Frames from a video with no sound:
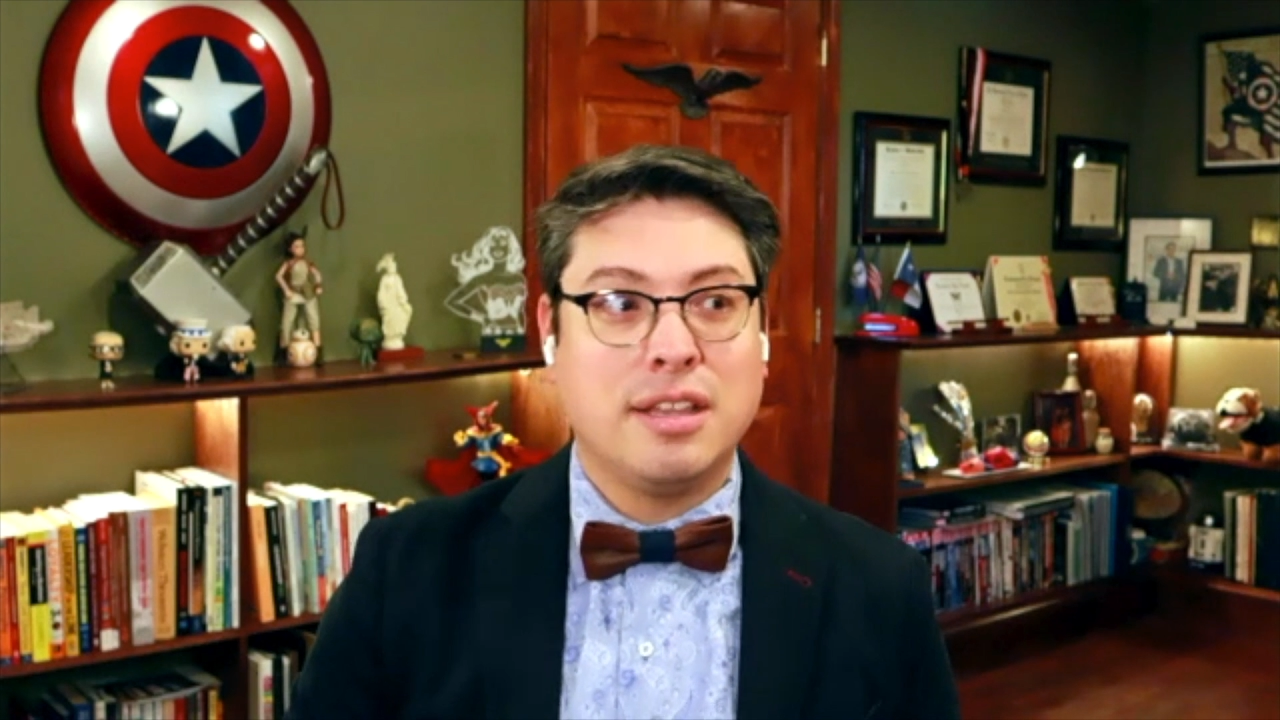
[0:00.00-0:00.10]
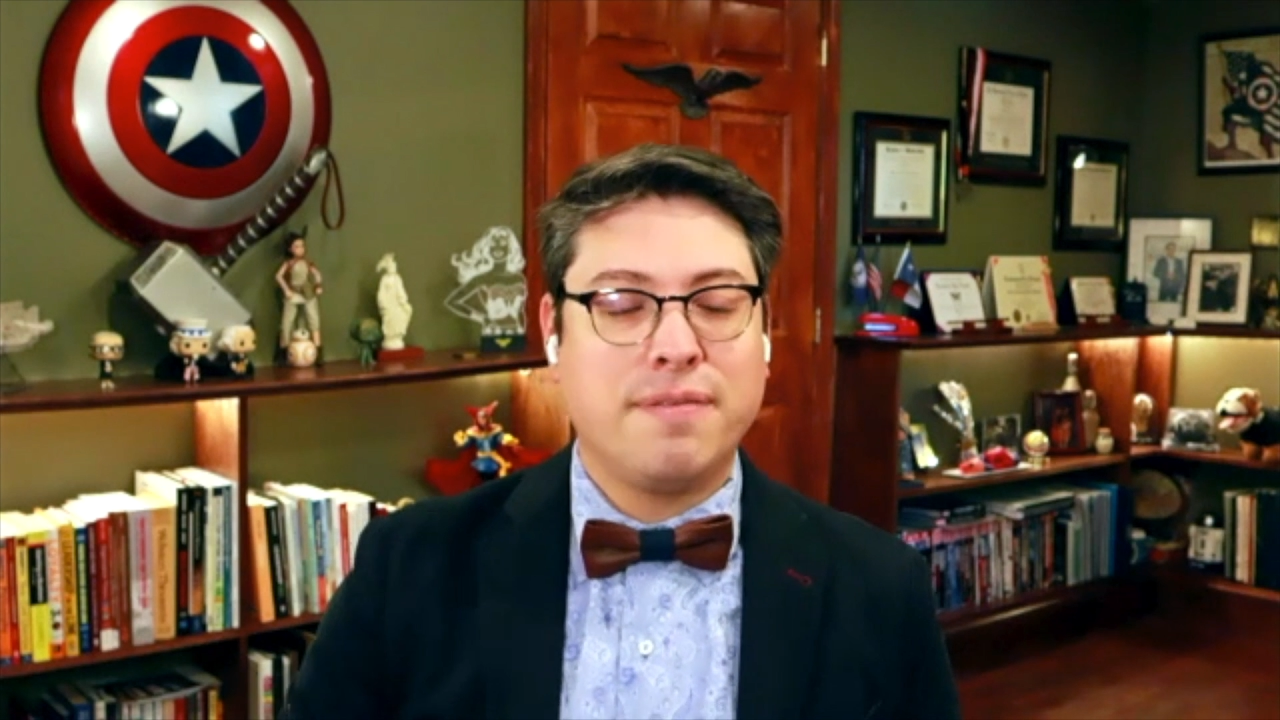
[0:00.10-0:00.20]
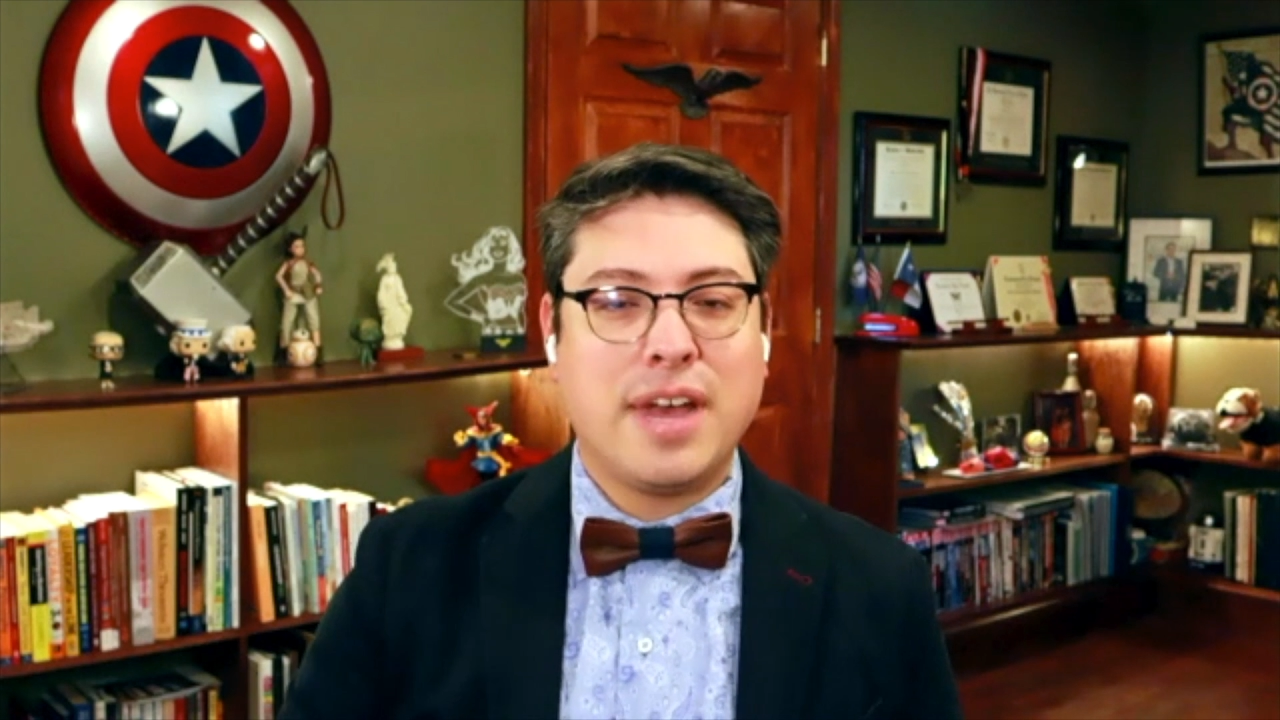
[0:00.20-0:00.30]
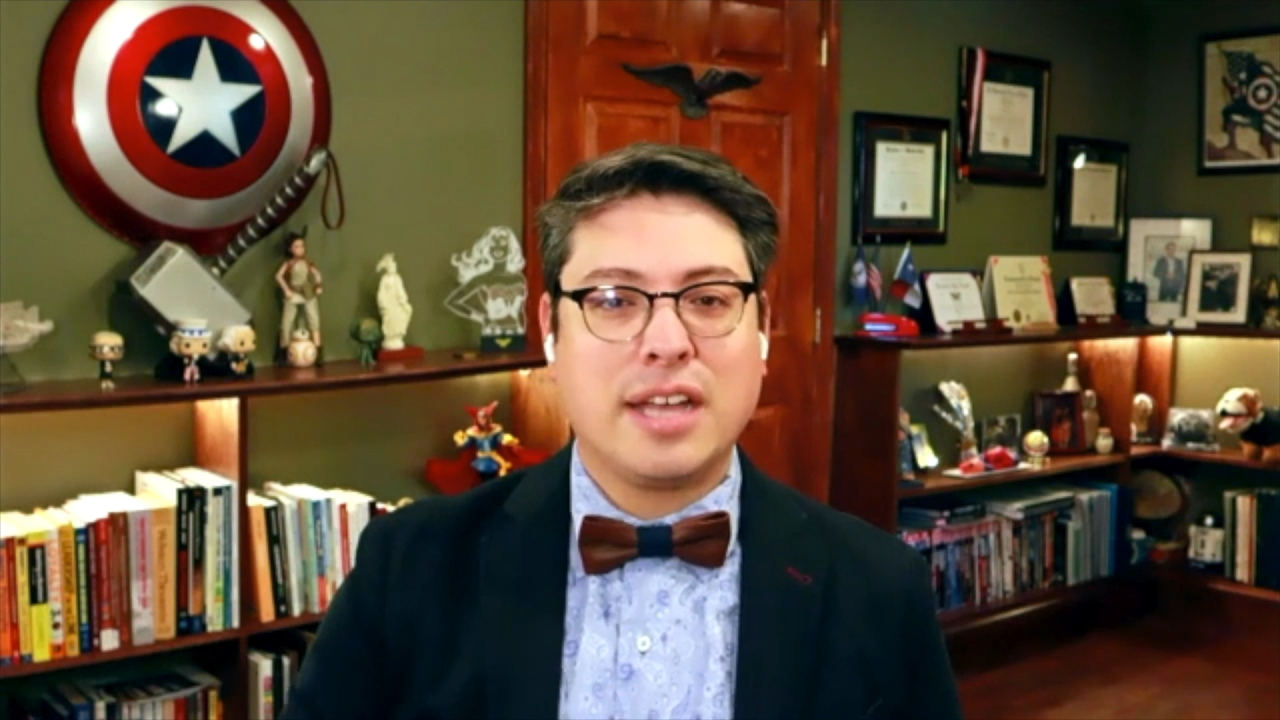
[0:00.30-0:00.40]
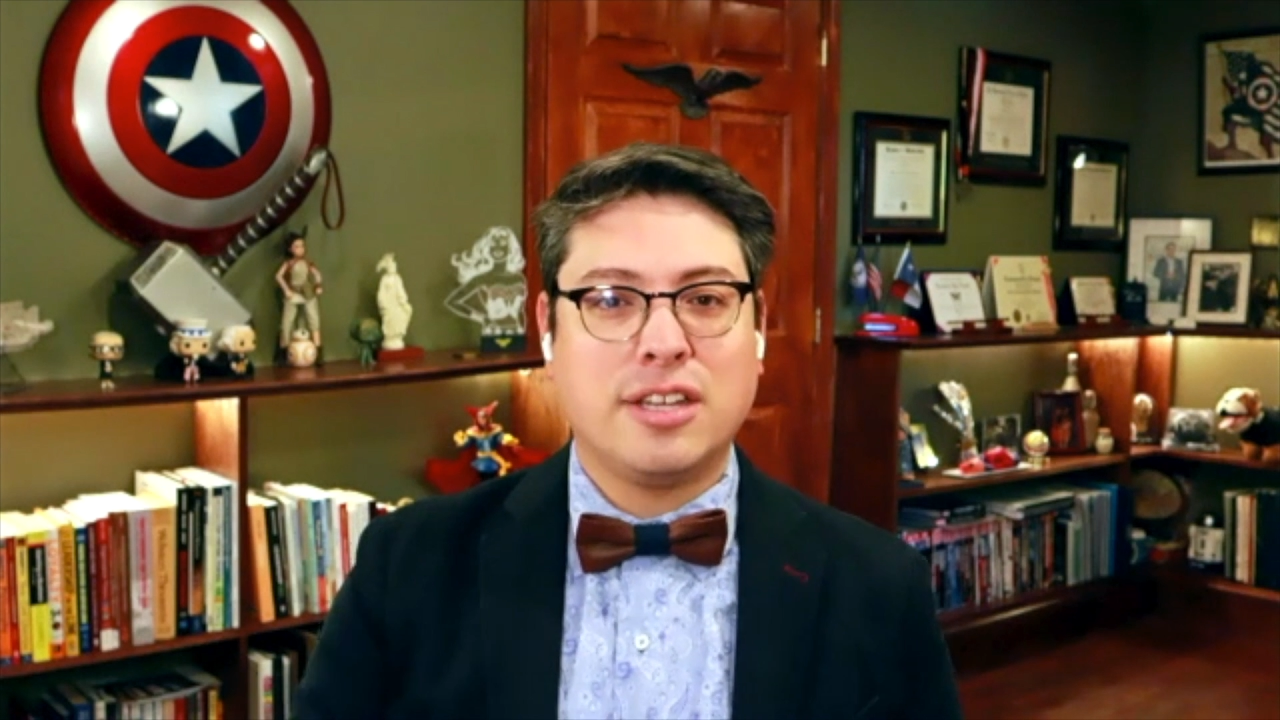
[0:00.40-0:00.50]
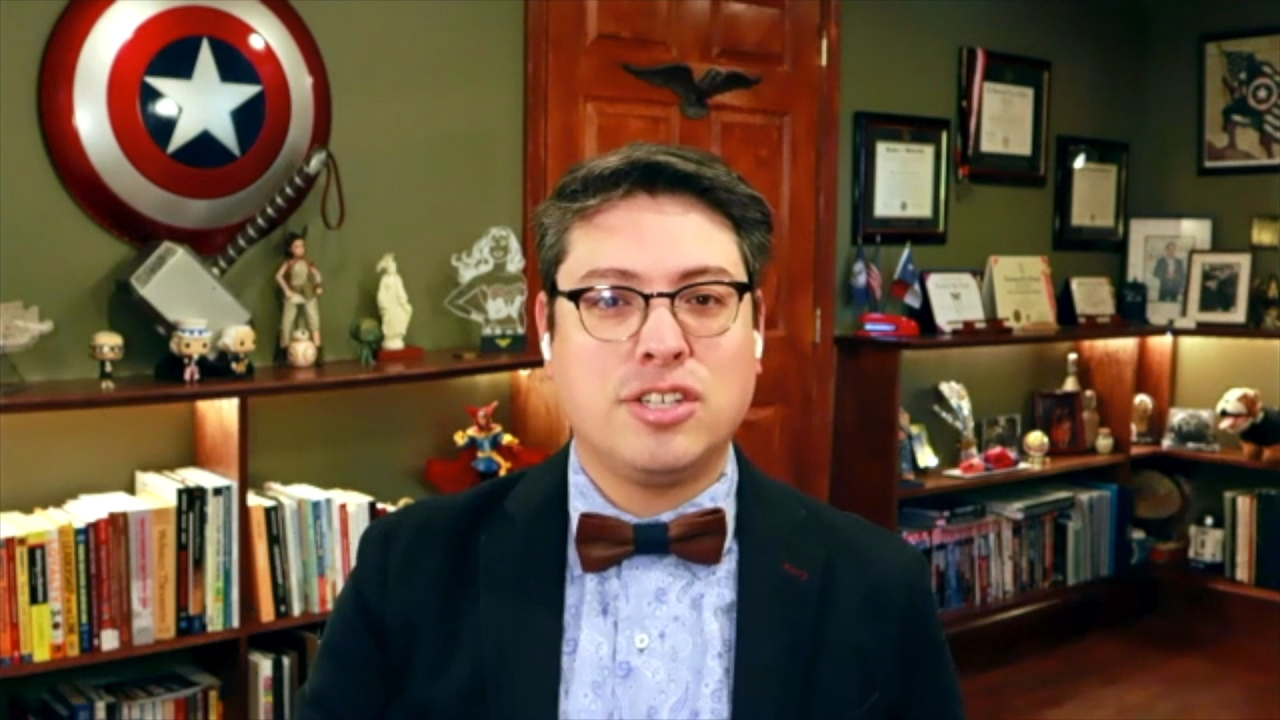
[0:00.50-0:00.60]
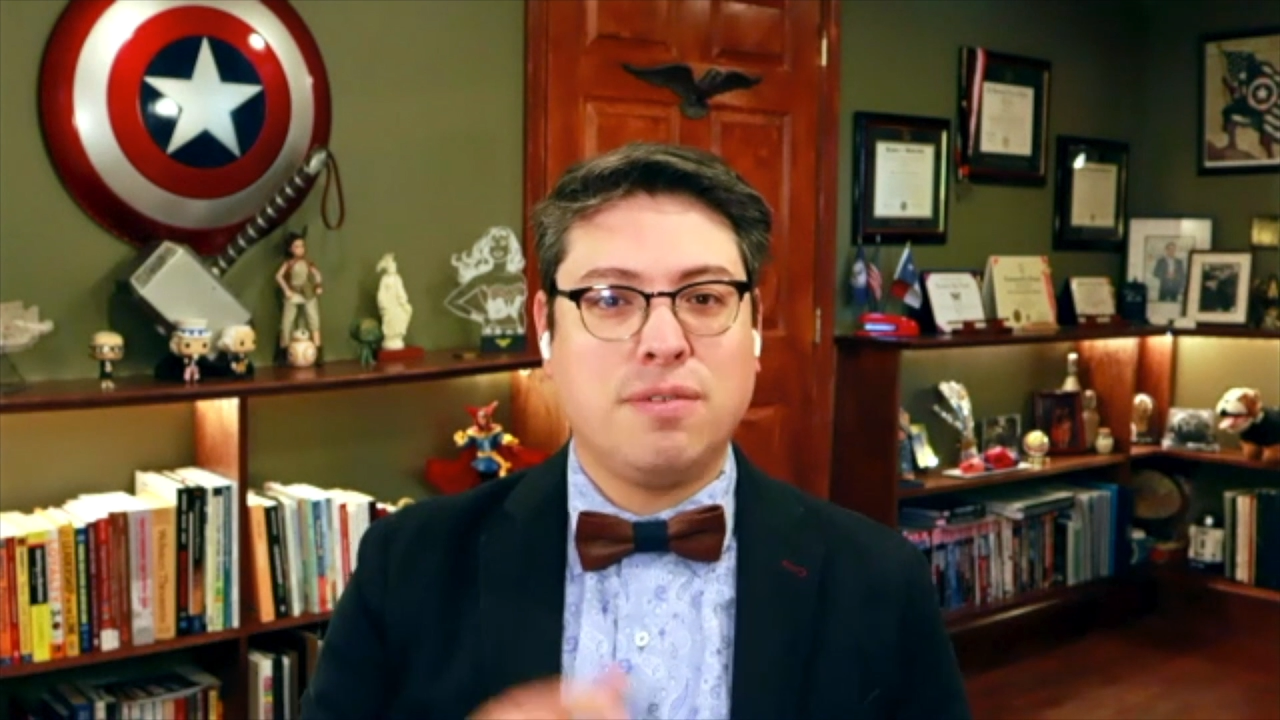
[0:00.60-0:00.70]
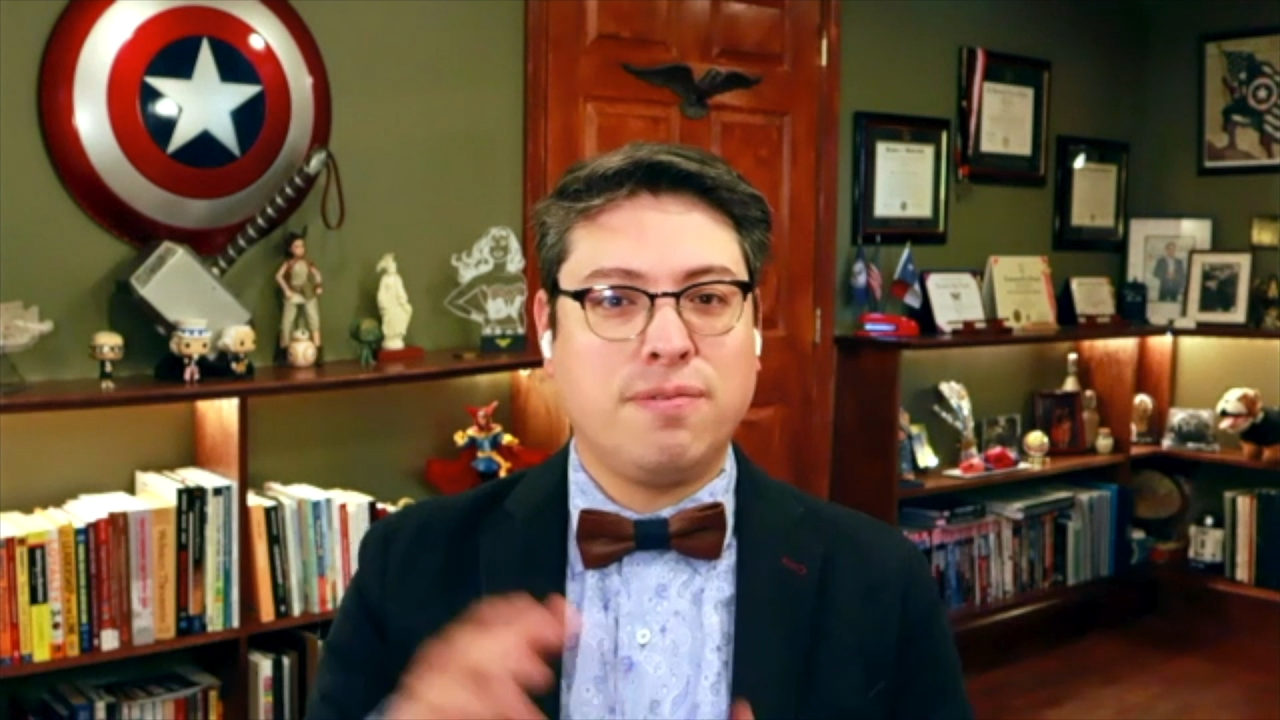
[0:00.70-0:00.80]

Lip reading: fact that you